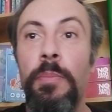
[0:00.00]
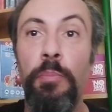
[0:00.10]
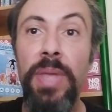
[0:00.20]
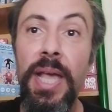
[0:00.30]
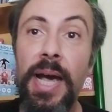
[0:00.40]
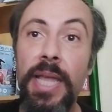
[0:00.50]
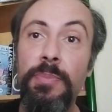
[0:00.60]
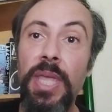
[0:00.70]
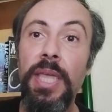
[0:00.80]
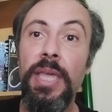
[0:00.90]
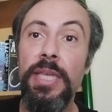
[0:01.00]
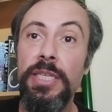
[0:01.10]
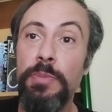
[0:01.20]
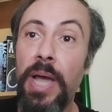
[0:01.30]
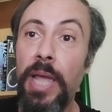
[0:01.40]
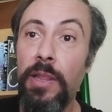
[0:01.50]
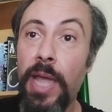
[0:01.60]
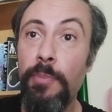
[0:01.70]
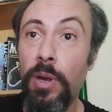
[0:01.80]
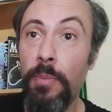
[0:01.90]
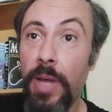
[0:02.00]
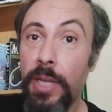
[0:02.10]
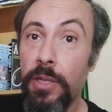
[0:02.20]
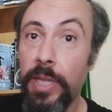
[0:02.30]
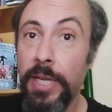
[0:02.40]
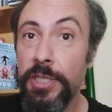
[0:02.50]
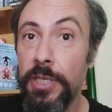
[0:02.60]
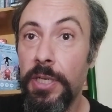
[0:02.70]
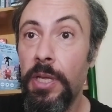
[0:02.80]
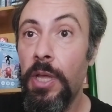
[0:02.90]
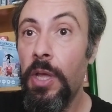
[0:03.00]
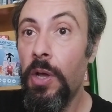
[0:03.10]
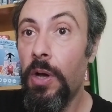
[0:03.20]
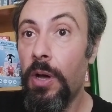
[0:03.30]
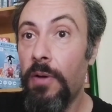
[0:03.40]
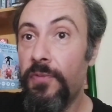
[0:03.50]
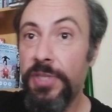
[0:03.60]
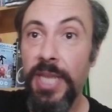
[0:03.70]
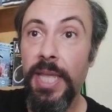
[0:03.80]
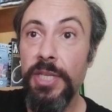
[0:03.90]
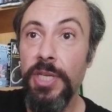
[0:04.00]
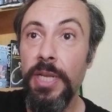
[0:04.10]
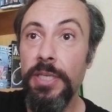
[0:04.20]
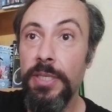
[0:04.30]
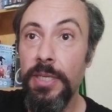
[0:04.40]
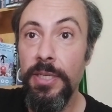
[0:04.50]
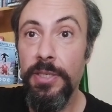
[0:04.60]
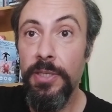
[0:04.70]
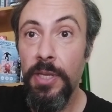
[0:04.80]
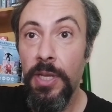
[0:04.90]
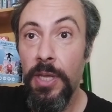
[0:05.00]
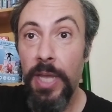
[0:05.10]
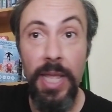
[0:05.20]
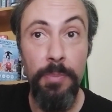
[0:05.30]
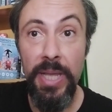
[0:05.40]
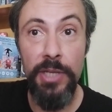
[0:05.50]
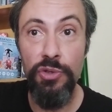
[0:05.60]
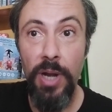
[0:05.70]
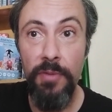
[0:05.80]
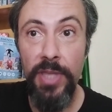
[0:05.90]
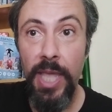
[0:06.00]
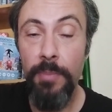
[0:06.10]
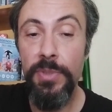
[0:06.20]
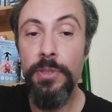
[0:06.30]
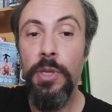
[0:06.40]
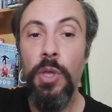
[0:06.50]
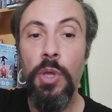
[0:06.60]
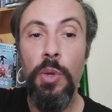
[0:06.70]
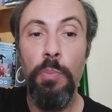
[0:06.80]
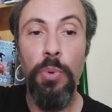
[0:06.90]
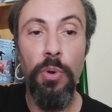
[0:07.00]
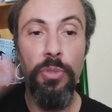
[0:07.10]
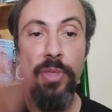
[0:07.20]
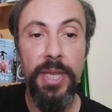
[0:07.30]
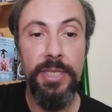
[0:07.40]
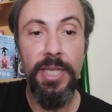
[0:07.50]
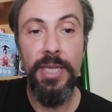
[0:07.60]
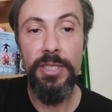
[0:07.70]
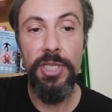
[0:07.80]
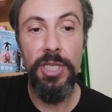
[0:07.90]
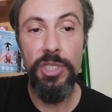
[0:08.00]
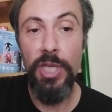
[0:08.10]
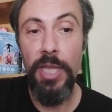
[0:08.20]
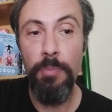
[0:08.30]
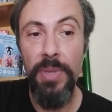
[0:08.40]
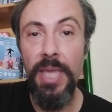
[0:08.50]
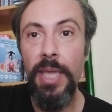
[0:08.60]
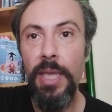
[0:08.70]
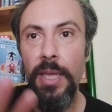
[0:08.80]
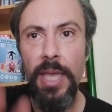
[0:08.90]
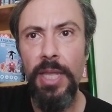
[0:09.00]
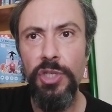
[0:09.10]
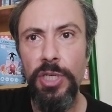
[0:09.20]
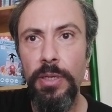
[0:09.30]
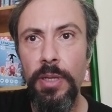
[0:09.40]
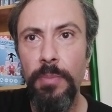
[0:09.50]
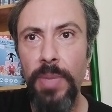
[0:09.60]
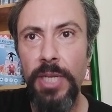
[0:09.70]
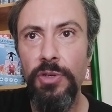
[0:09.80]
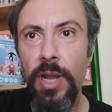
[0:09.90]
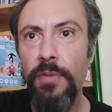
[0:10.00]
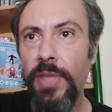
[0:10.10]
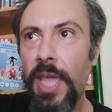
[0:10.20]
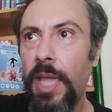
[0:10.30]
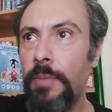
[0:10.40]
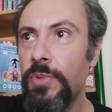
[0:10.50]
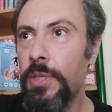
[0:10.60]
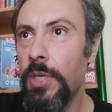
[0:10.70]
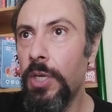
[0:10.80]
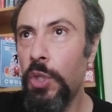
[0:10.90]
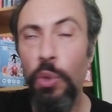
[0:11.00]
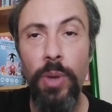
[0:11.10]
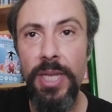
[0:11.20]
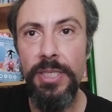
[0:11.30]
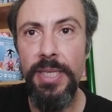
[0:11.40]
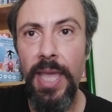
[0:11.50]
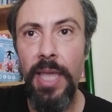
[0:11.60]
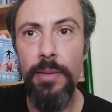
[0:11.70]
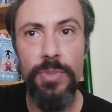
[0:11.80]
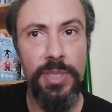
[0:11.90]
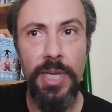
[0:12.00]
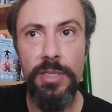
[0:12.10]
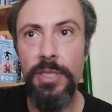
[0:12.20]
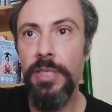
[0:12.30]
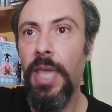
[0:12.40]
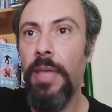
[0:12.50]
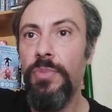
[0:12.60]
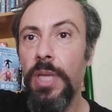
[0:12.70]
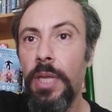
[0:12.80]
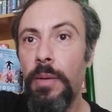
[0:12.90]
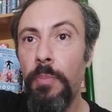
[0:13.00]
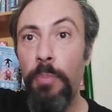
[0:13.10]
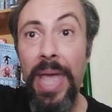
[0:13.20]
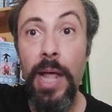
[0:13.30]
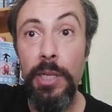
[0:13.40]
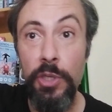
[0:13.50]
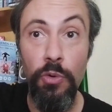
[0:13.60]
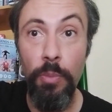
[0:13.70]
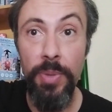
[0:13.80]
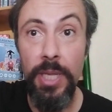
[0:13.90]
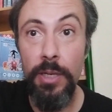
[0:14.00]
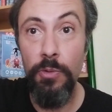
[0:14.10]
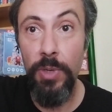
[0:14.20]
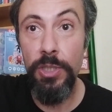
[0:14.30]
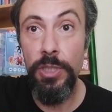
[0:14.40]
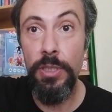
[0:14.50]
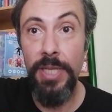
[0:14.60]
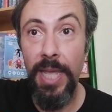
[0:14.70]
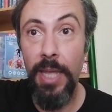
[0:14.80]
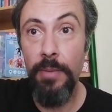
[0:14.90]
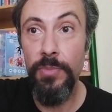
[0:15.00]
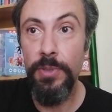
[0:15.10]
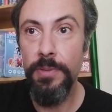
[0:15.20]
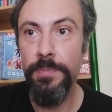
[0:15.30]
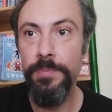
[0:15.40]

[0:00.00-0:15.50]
Behind me is my library, my collection of Sega Genesis and Mega Drive games. Both NTSC JP, Asian Mega Drive games, US games, Genesis games, and PAL European region games.